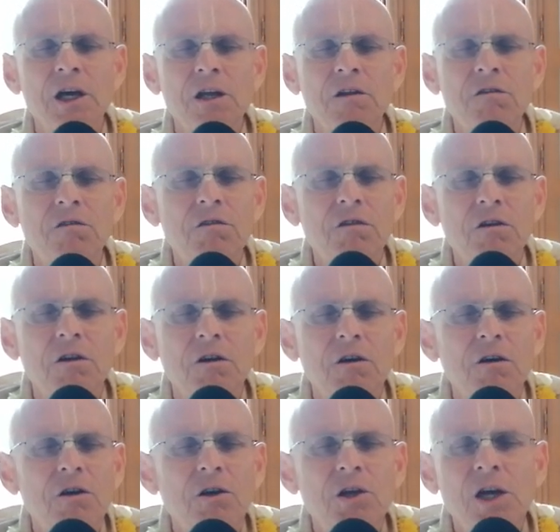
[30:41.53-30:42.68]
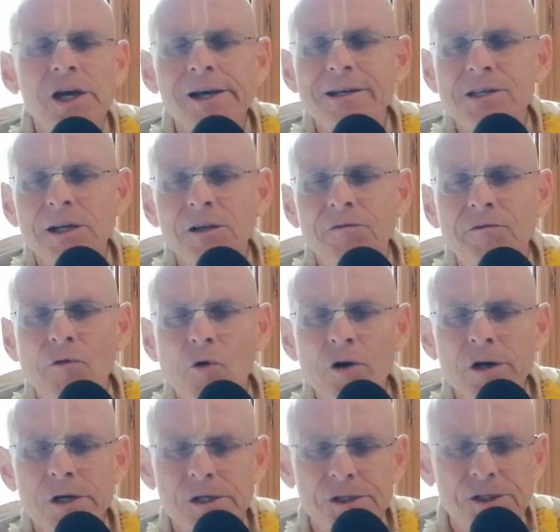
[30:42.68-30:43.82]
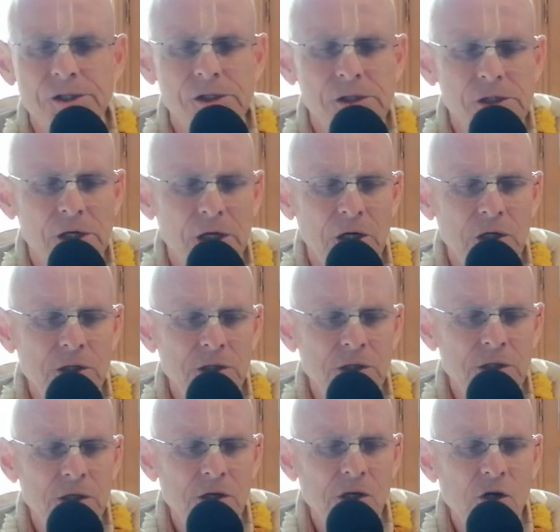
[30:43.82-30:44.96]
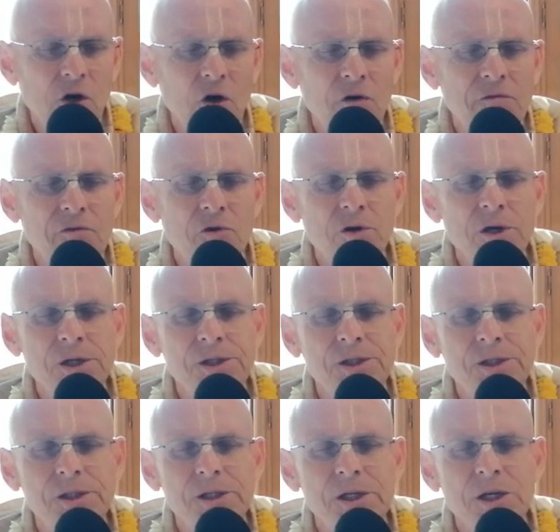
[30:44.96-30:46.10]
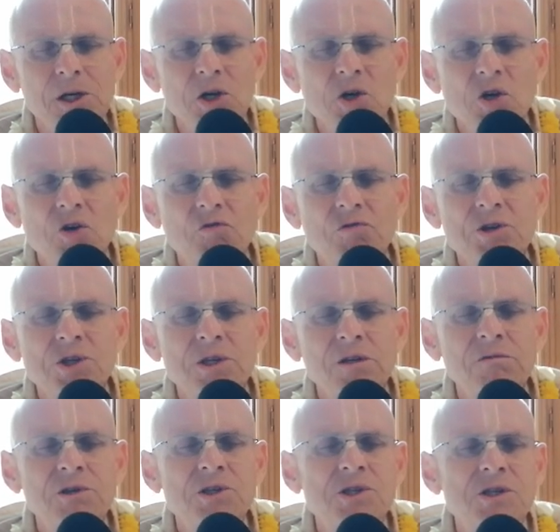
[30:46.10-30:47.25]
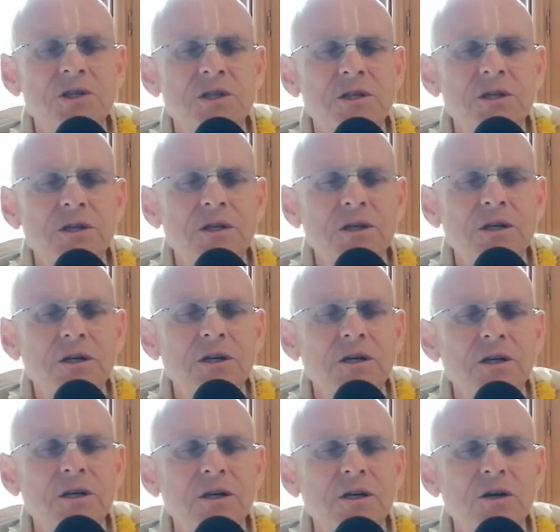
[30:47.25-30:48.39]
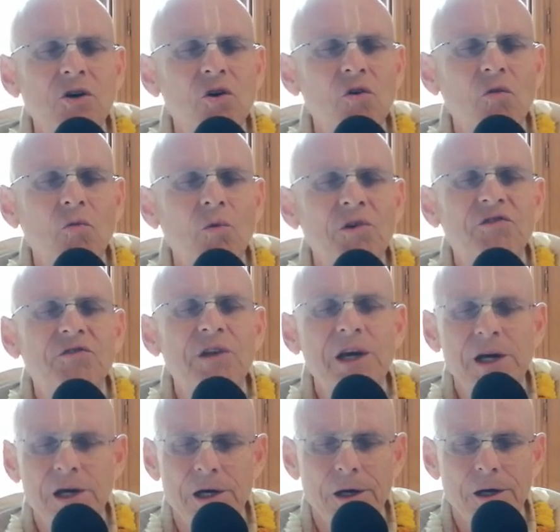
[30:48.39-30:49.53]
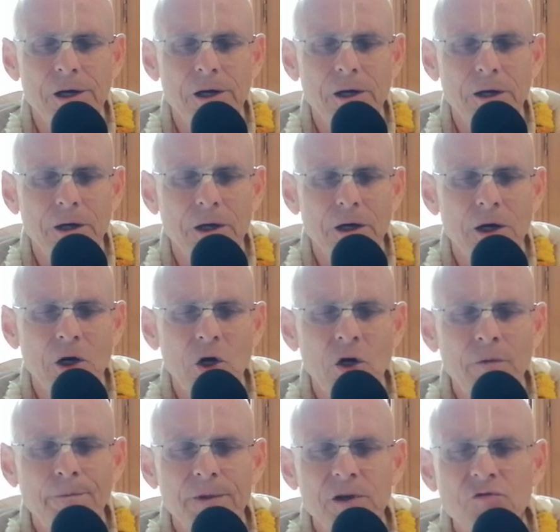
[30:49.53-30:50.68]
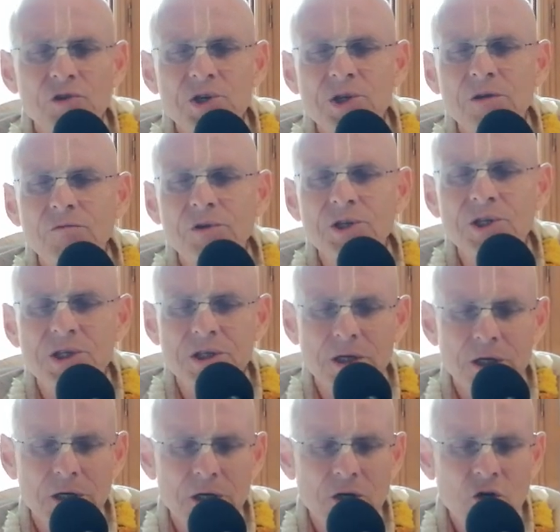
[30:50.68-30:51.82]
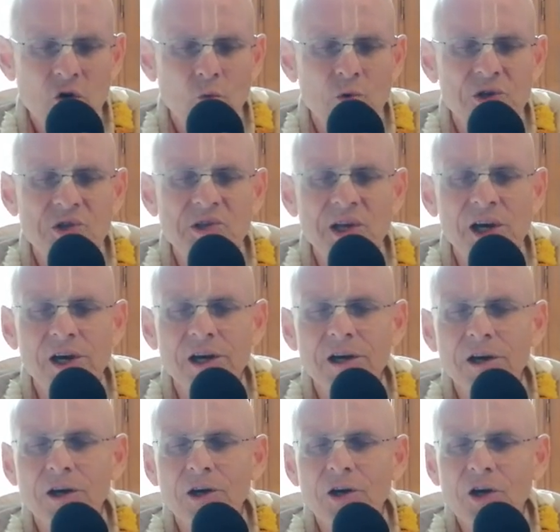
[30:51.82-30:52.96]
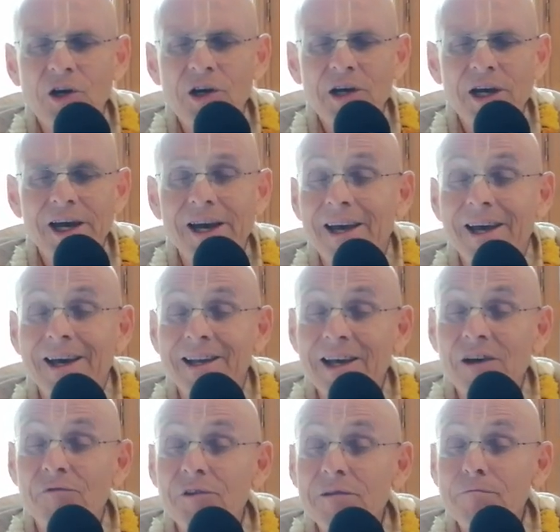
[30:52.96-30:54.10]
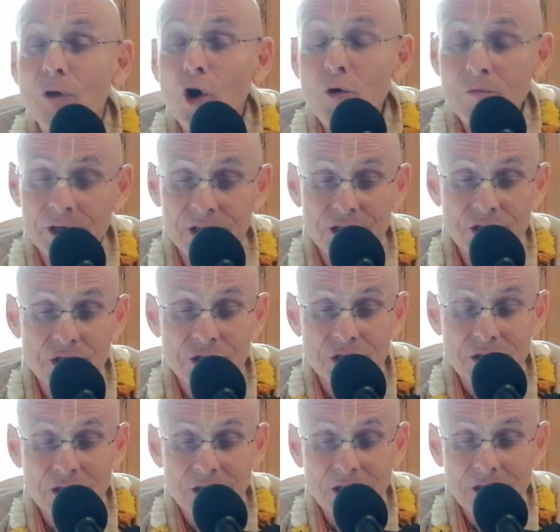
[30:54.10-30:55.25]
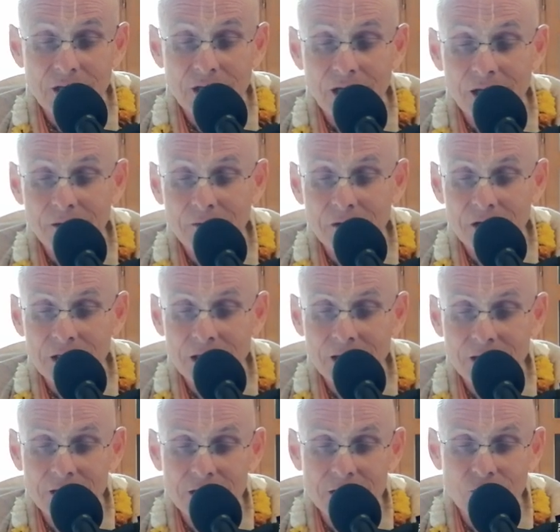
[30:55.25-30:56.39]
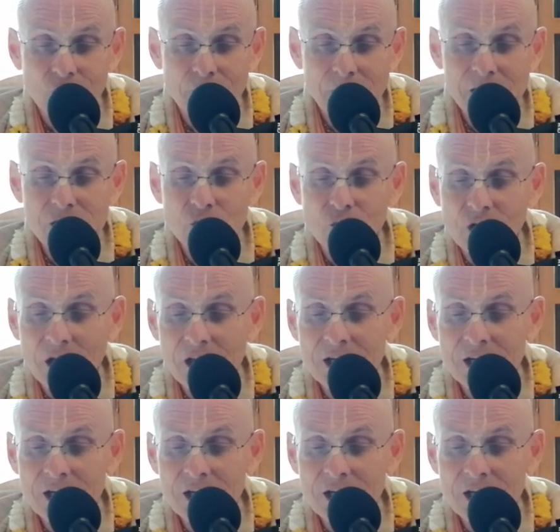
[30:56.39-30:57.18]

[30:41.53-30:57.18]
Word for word: And yes, and of course, uh, of course, Krishna was was there. Um, Krishna was was there at every moment, and and on many